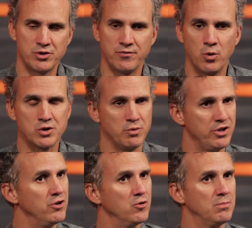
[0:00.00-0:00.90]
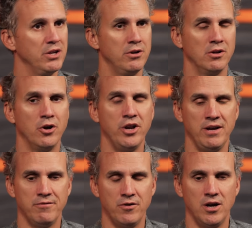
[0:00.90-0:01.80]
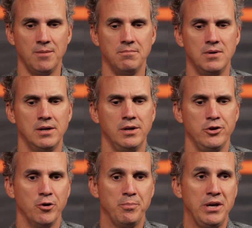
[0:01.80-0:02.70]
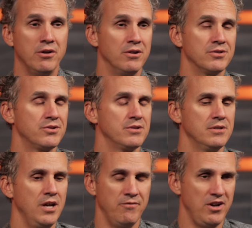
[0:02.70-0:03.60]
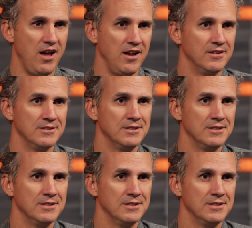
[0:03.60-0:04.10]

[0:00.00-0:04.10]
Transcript: which of course we do, but you're learning from your peers every day.